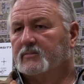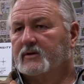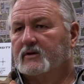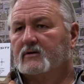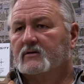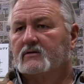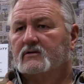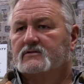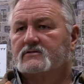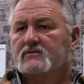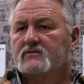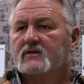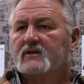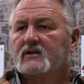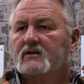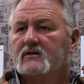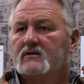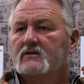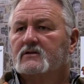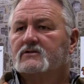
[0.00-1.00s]
appearance or
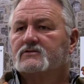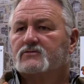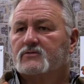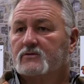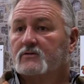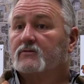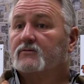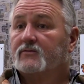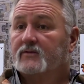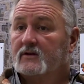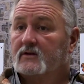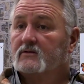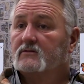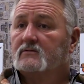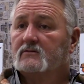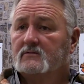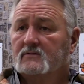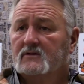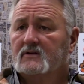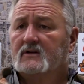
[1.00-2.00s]
that industrial
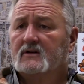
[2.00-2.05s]
feel.